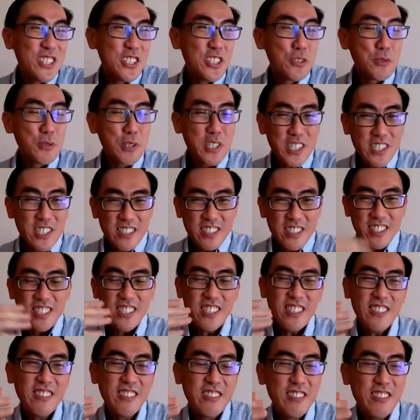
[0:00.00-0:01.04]
you will
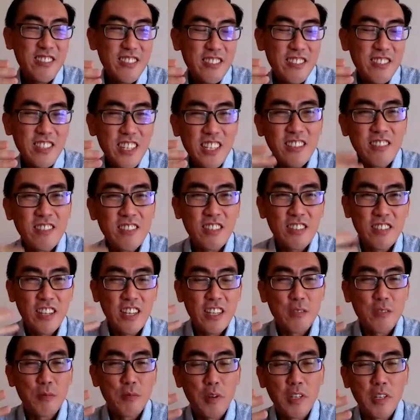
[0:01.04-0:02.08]
see
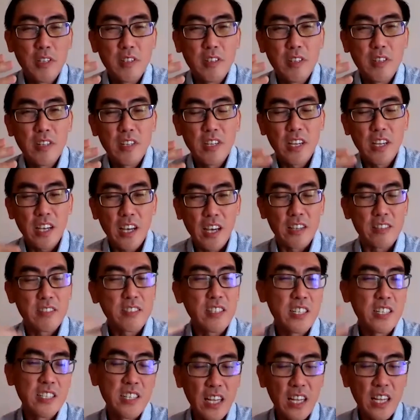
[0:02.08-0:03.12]
internet
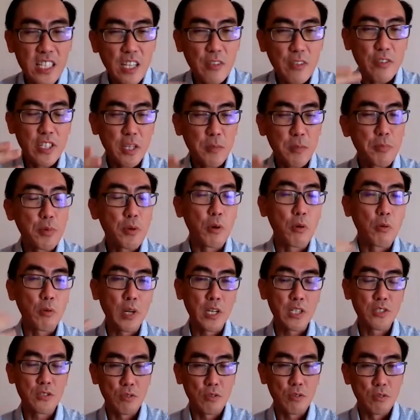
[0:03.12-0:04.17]
and connectivity
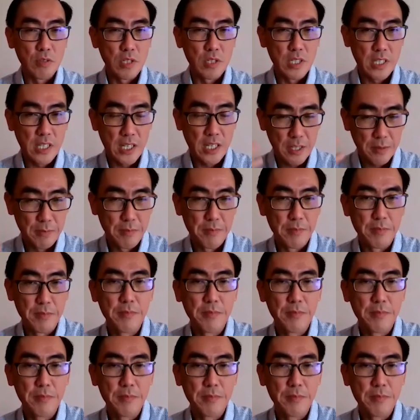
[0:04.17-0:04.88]
progress over time.